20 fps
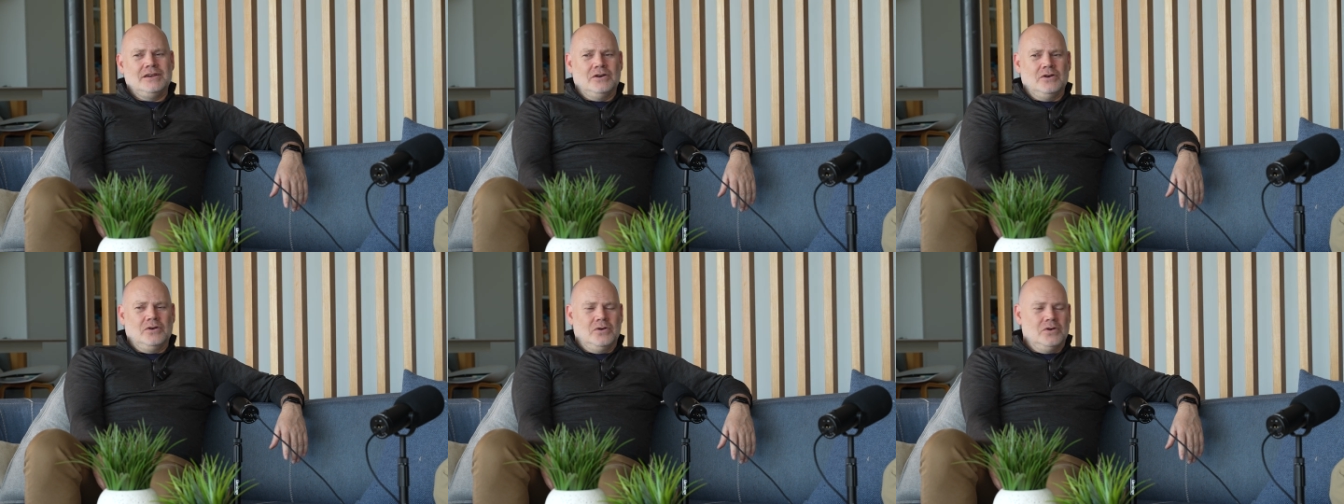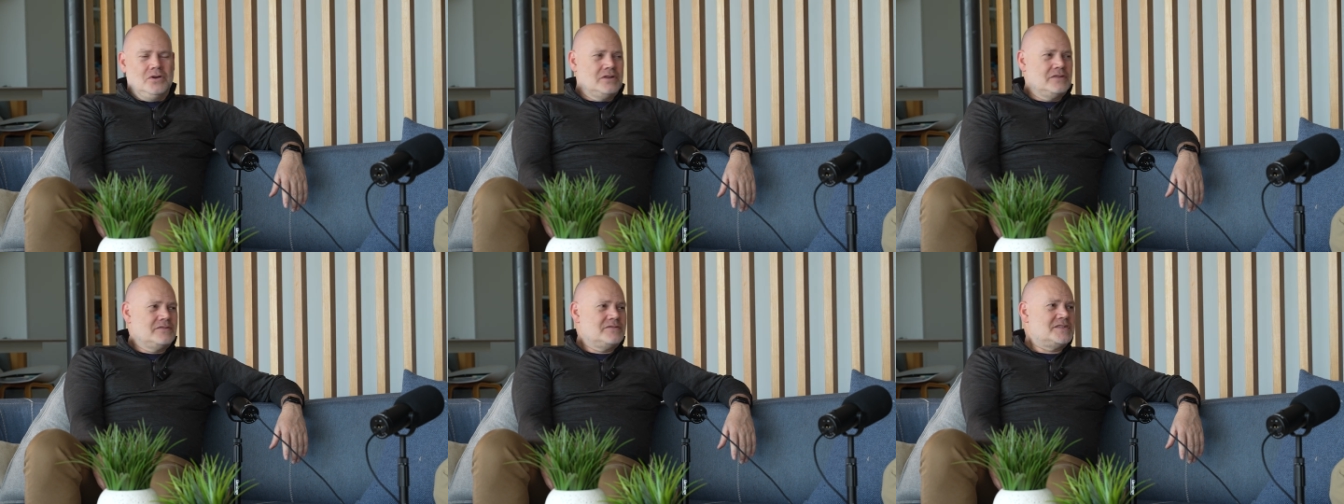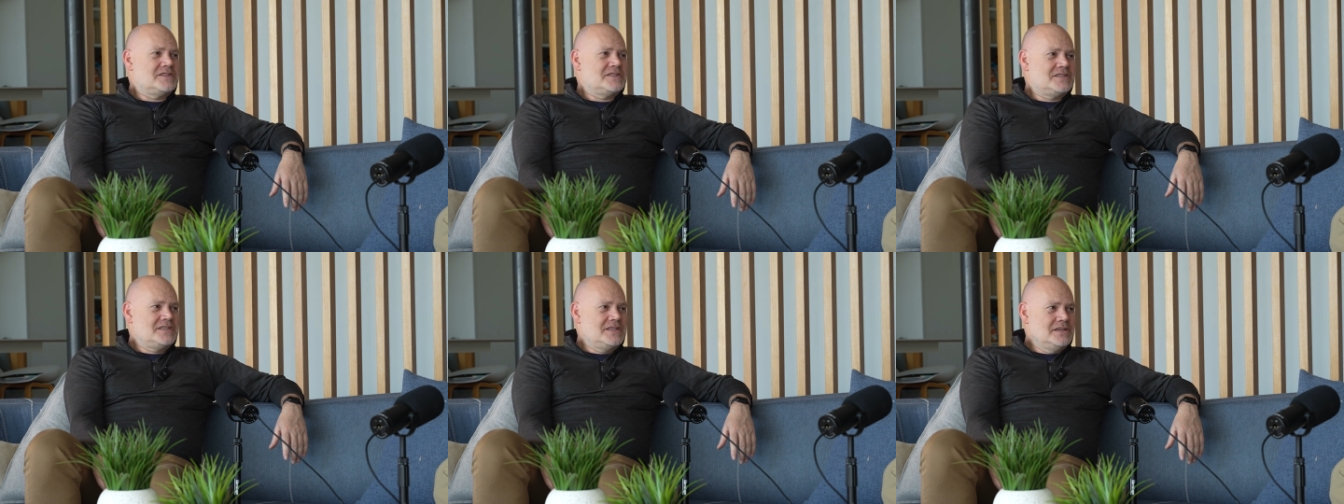all of
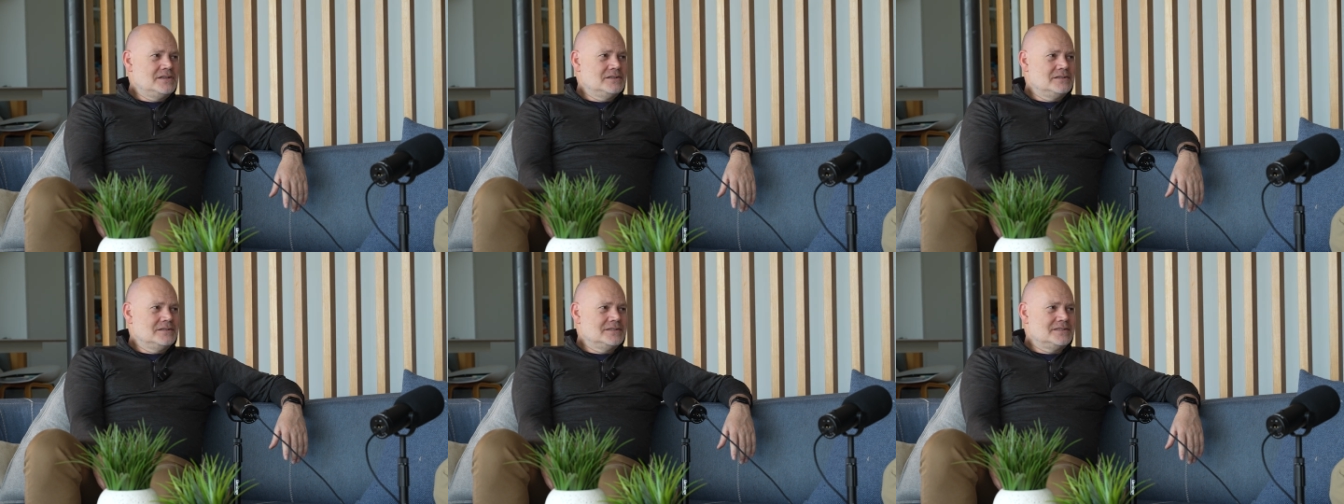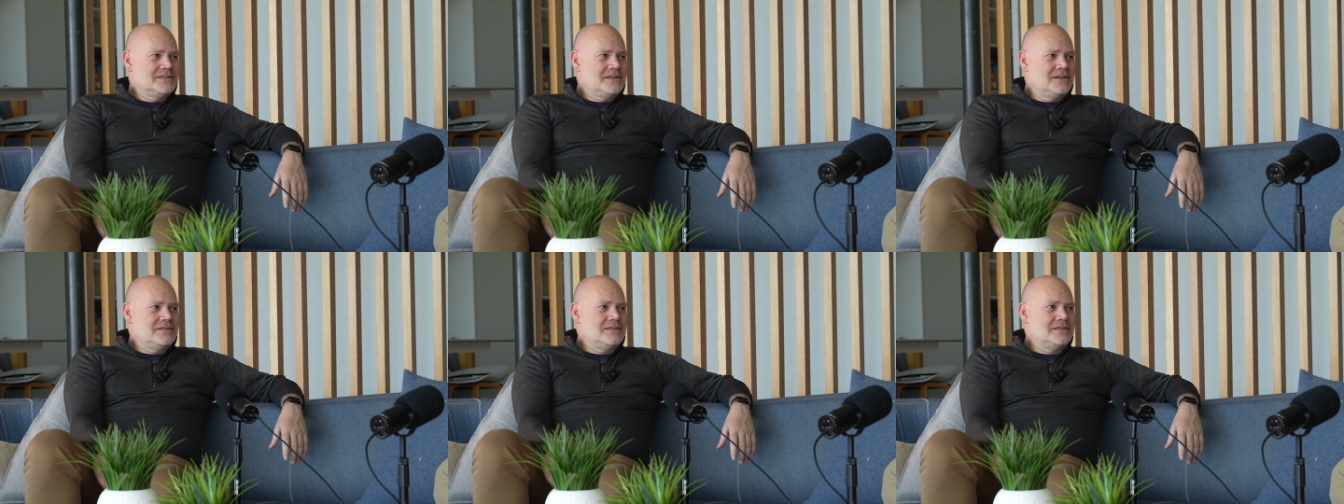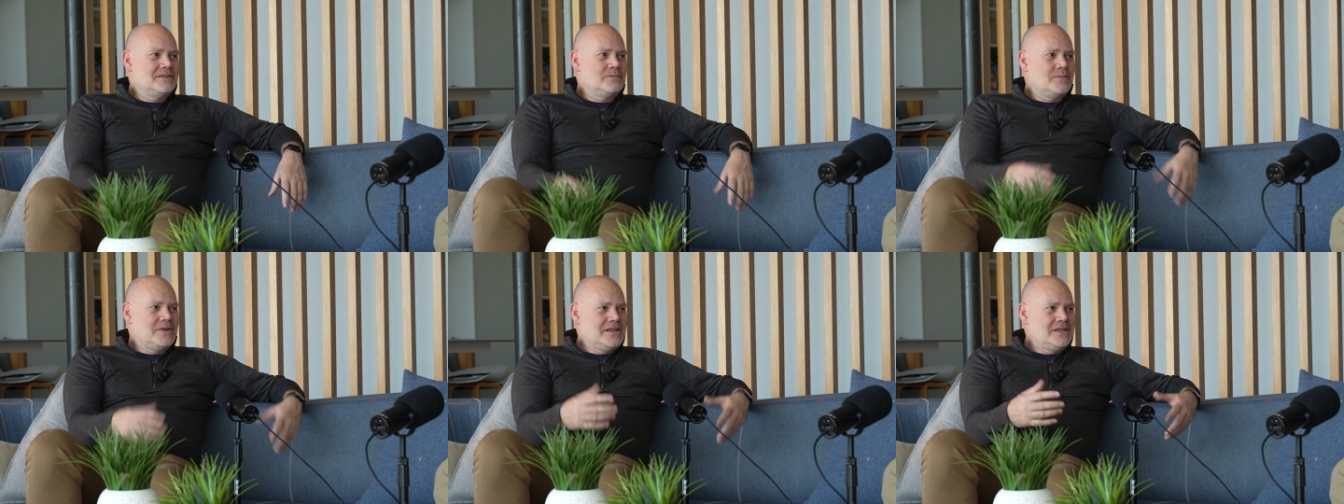the seals on
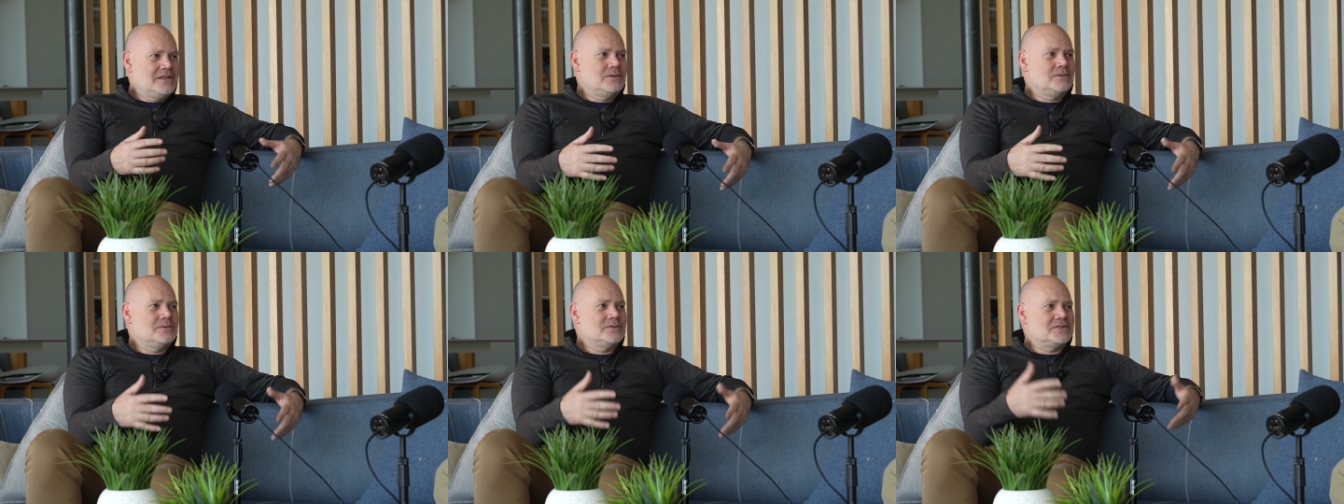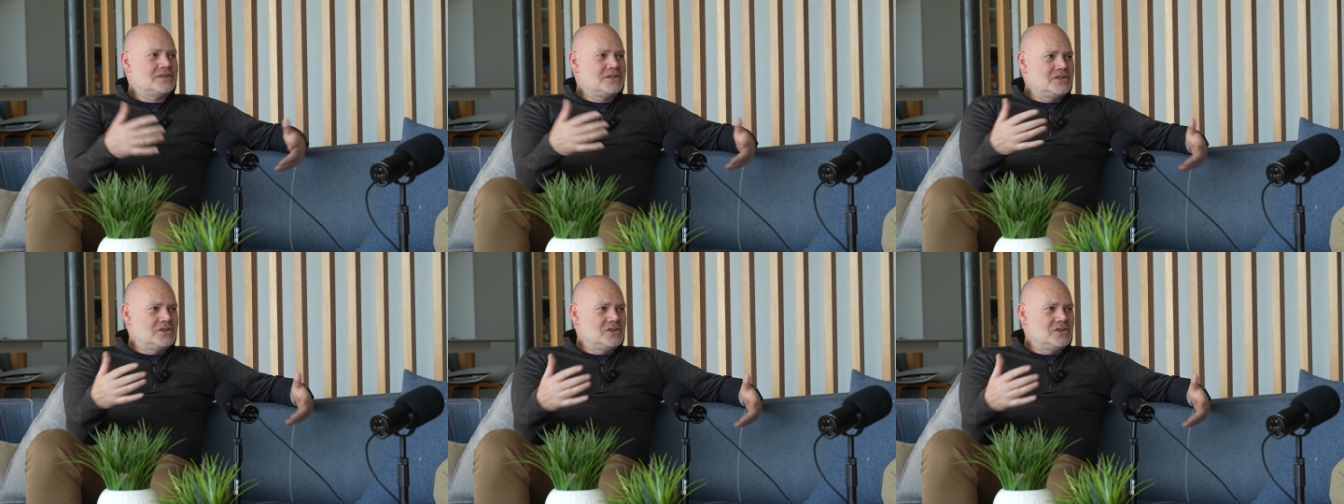the windows and